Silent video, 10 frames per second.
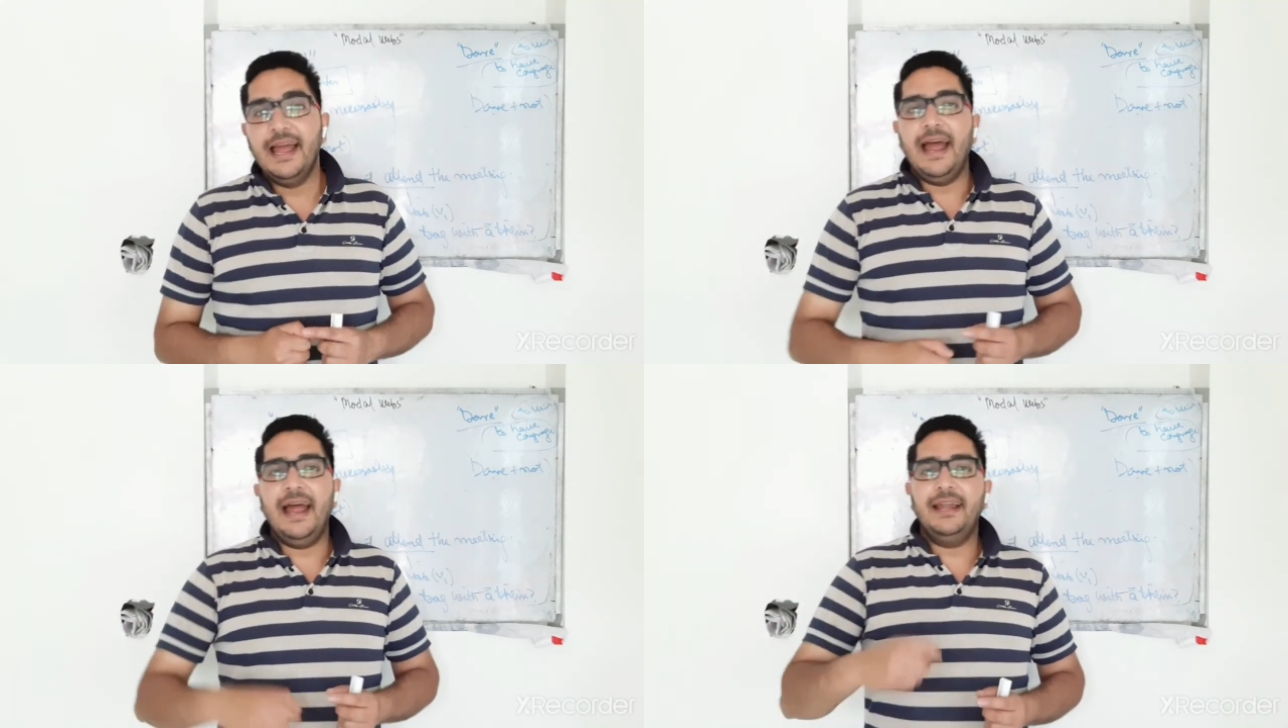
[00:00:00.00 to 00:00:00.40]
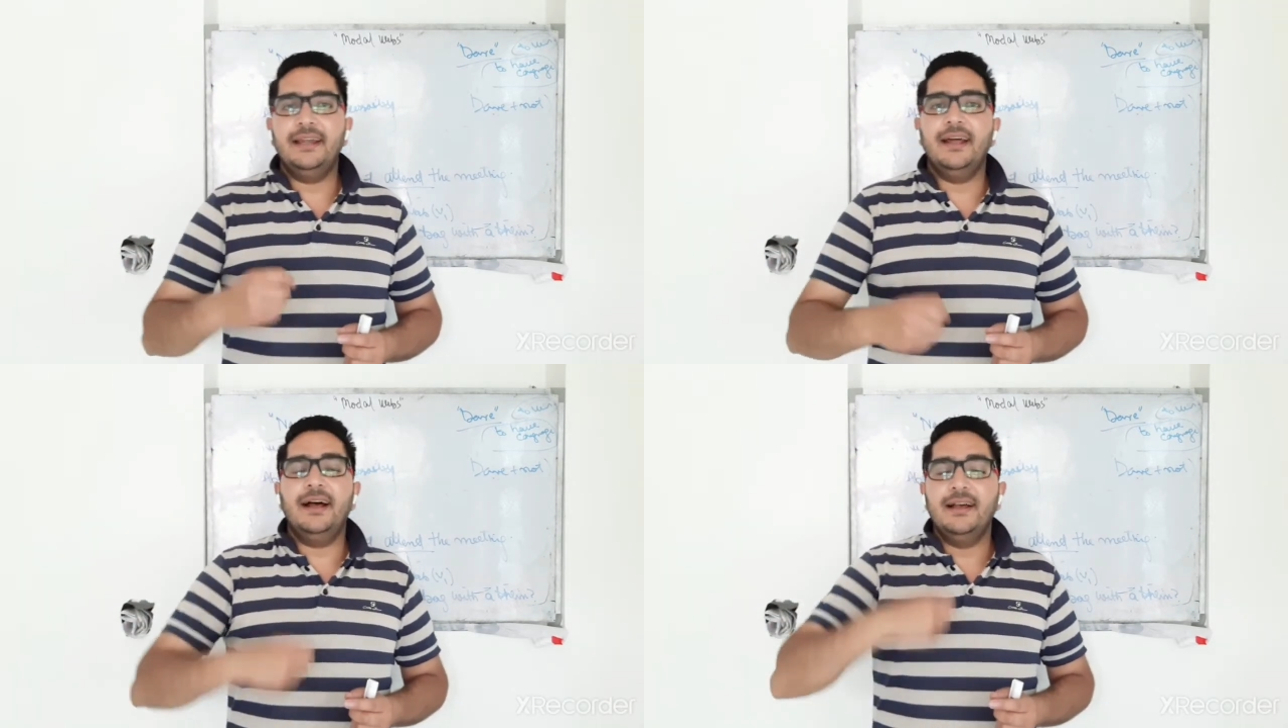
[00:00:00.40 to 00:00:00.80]

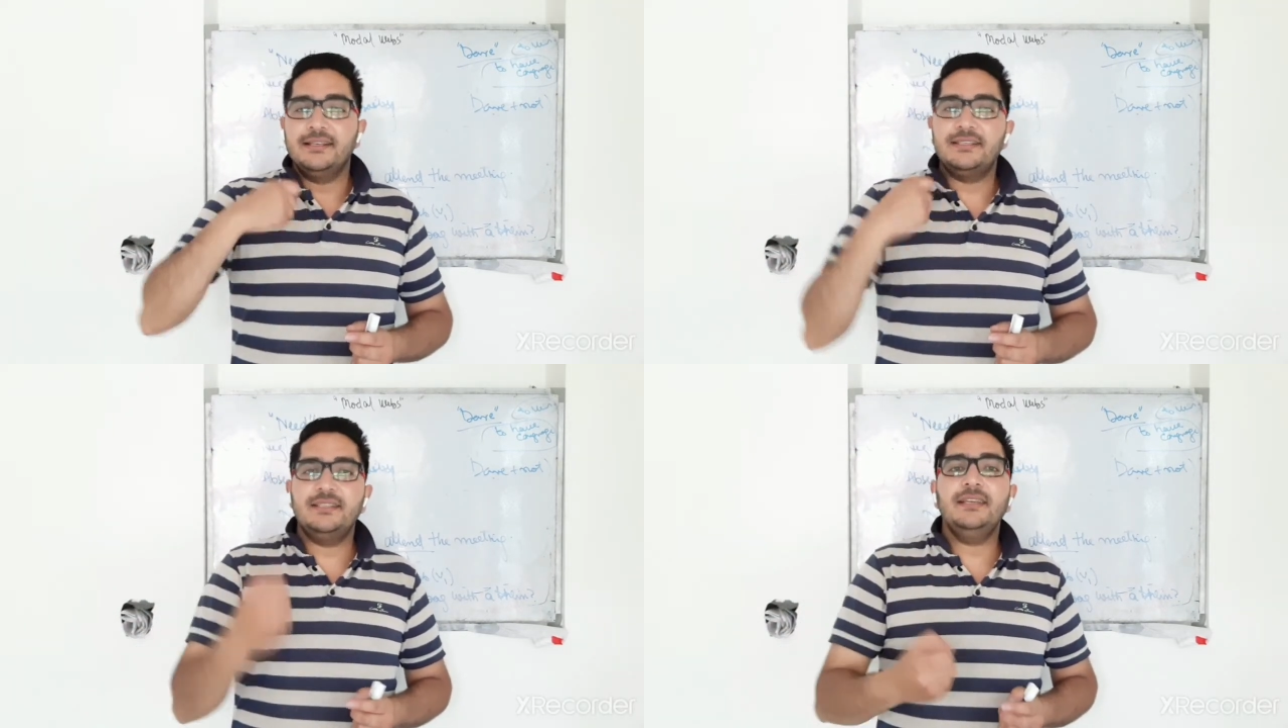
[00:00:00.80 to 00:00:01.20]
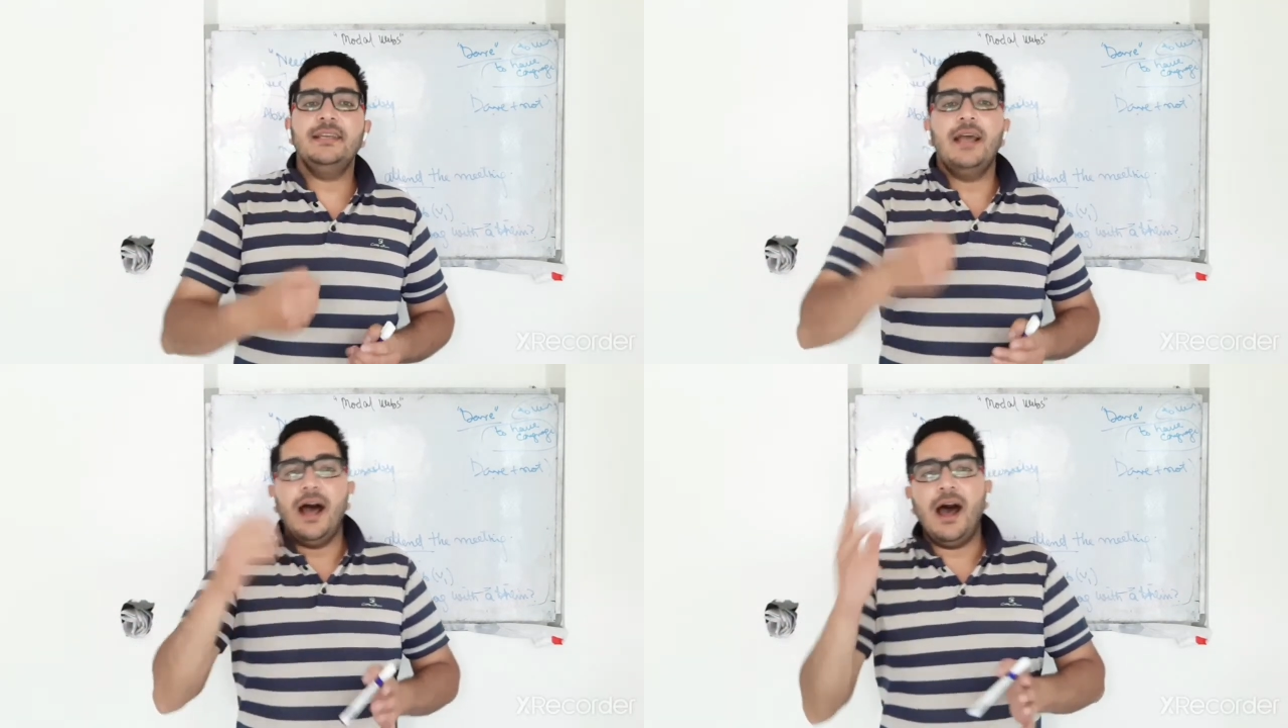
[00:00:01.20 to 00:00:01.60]
and
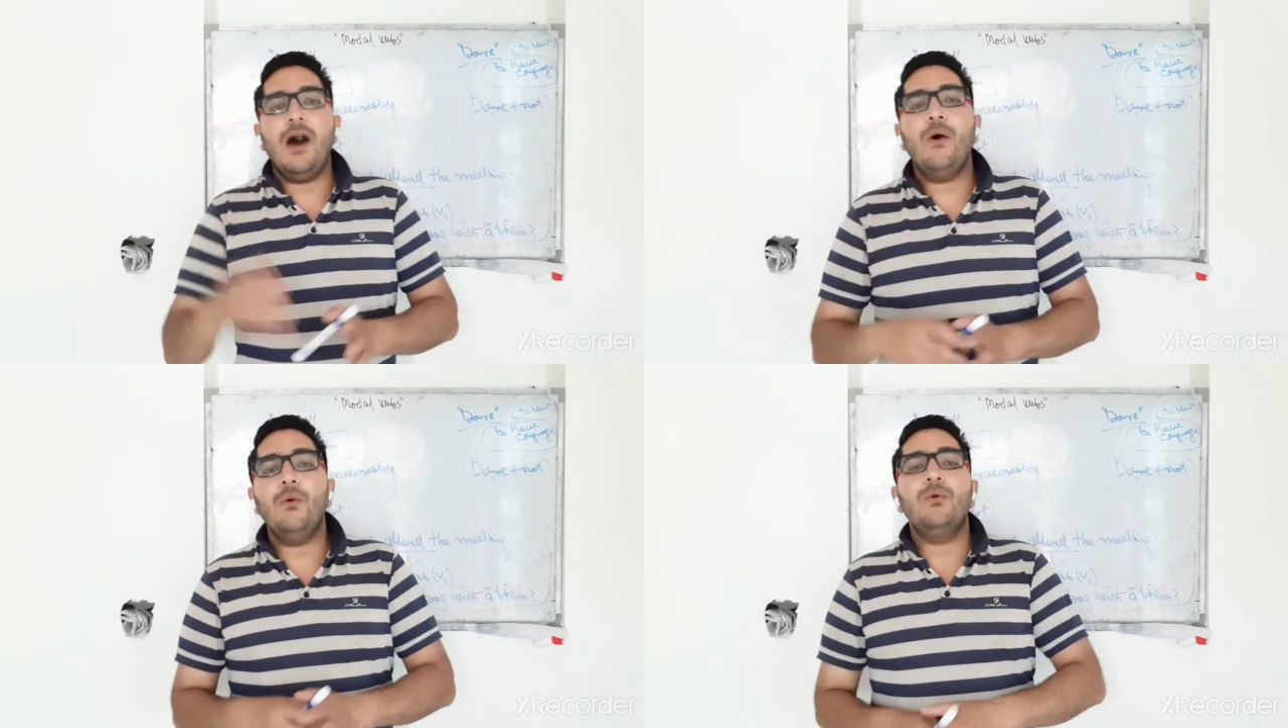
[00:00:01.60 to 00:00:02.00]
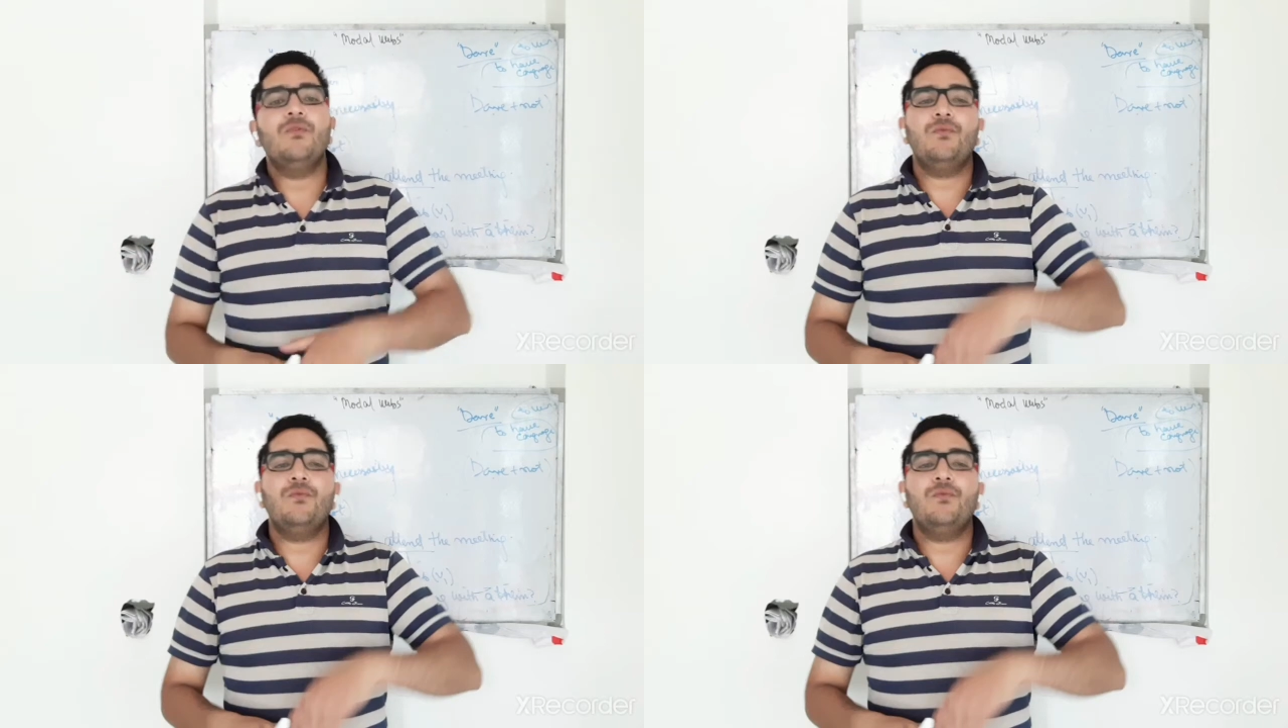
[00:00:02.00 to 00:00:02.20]
see how,